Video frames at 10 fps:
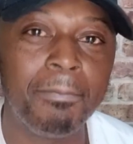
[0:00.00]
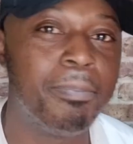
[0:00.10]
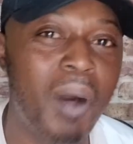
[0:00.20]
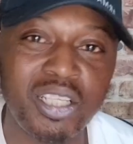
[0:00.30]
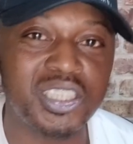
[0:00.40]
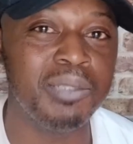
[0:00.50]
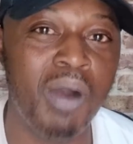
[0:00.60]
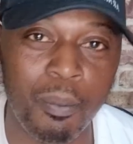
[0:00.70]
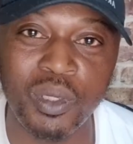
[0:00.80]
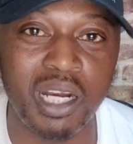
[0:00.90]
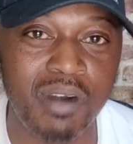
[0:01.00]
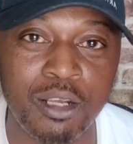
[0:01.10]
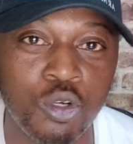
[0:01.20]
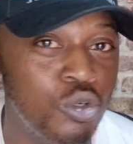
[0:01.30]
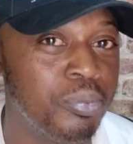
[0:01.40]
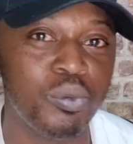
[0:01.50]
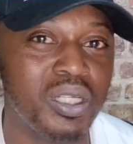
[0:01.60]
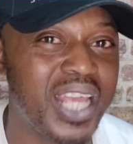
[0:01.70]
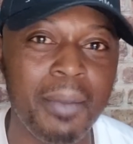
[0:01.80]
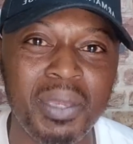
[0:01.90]
boss him up with a
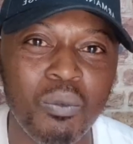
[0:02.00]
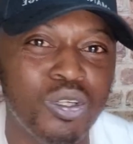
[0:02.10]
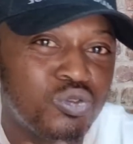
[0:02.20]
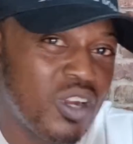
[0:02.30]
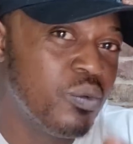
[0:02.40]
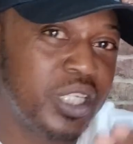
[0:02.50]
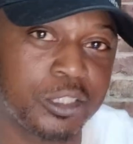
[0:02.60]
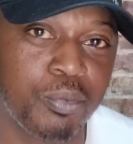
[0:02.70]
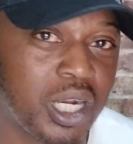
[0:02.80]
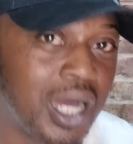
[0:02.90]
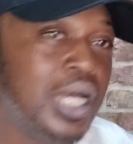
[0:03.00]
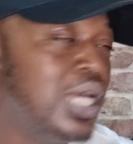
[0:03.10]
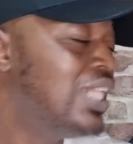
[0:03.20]
ragu. get me? What's wrong with this brother?